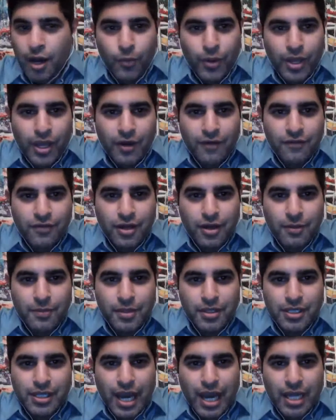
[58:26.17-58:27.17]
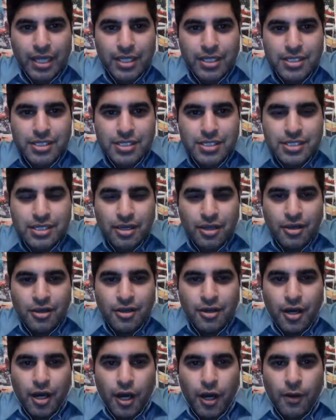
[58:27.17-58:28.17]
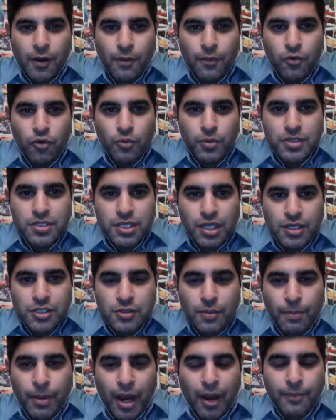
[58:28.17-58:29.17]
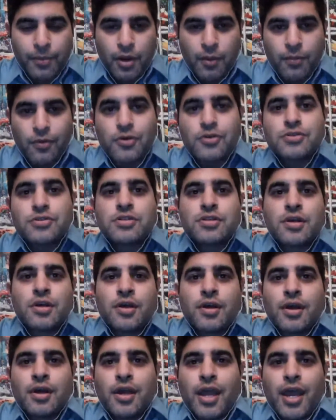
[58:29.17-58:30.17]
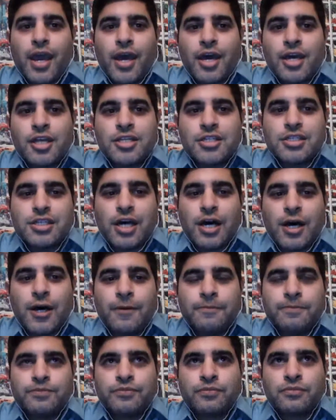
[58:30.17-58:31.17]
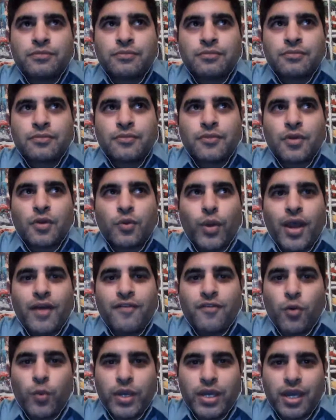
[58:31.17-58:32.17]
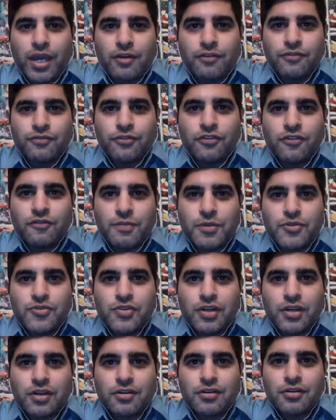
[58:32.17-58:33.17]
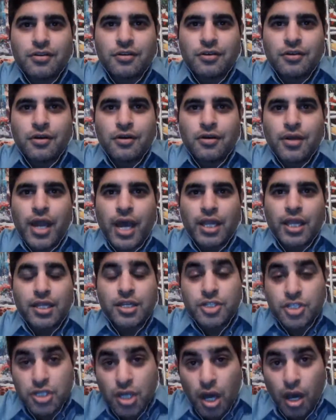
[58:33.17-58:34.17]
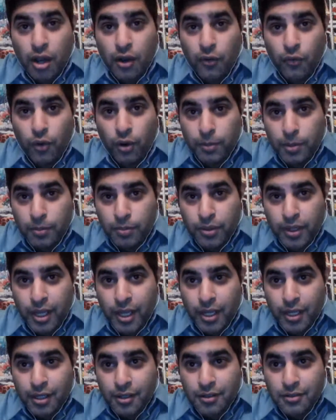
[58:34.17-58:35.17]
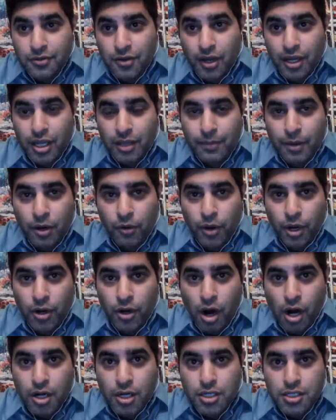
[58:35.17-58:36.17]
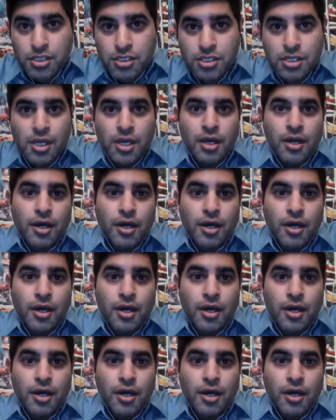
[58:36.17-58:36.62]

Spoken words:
We have Camille Gales, who will be singing some pop numbers. And we have a weekend full of music. Helen Sung will be playing, talking about great artists.